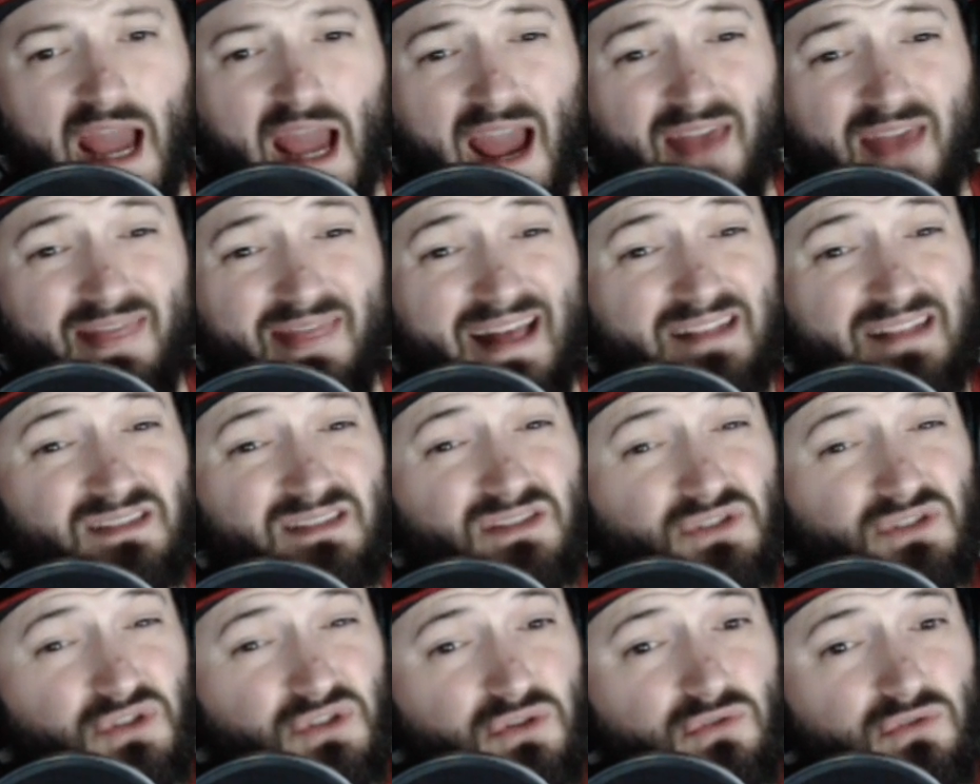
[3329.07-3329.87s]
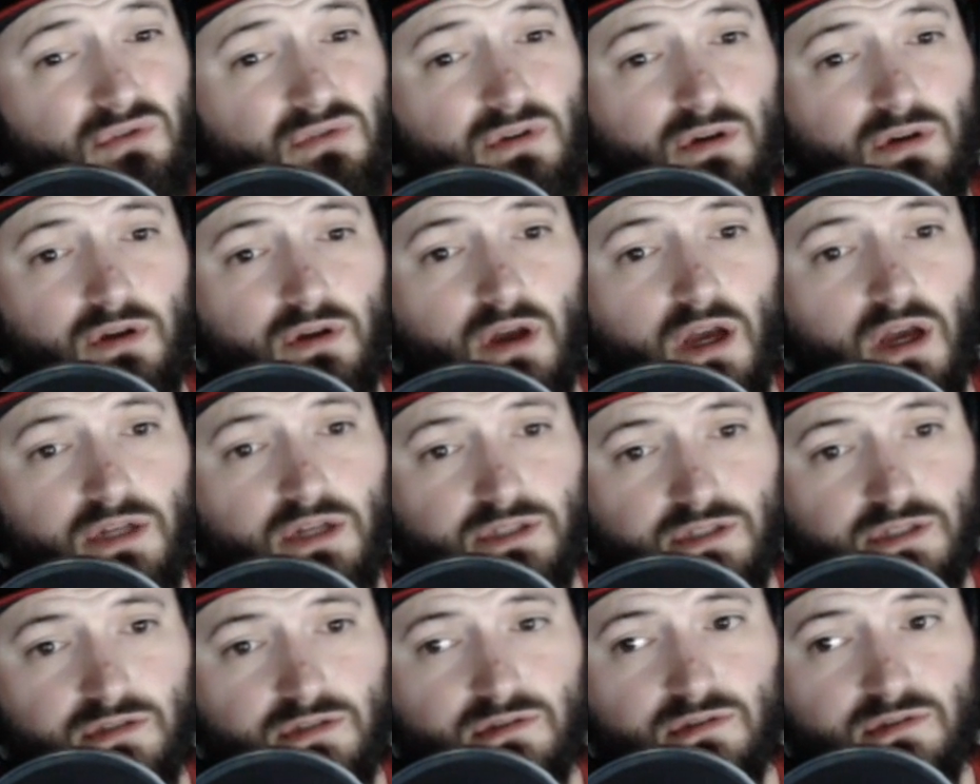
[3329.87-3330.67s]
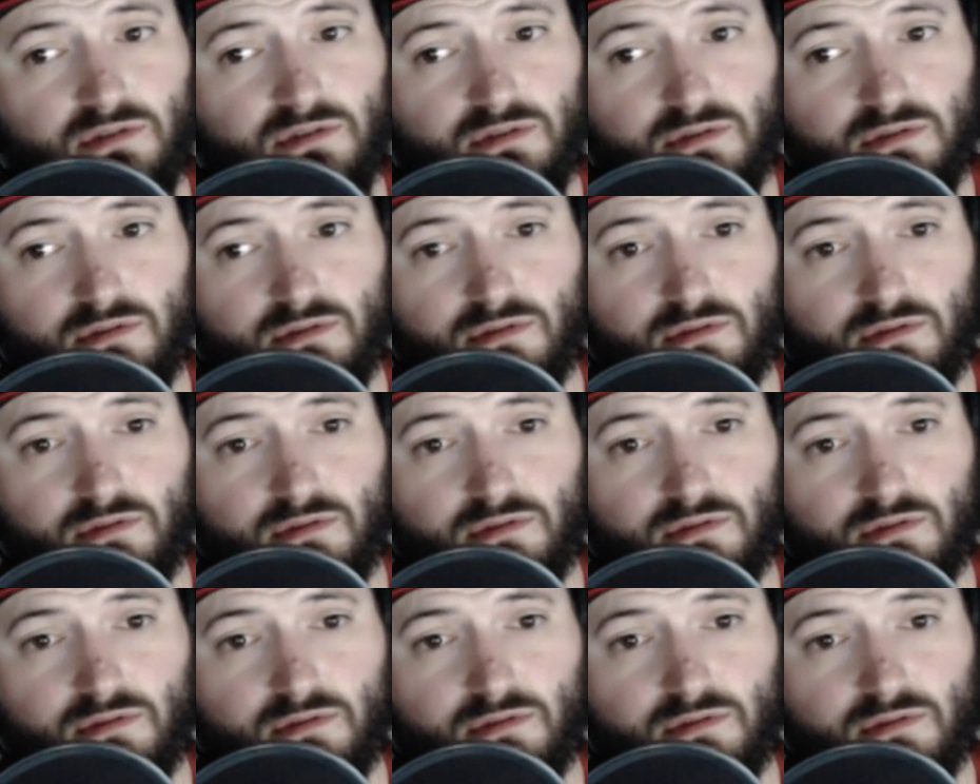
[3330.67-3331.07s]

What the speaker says: And that's 2 concussions.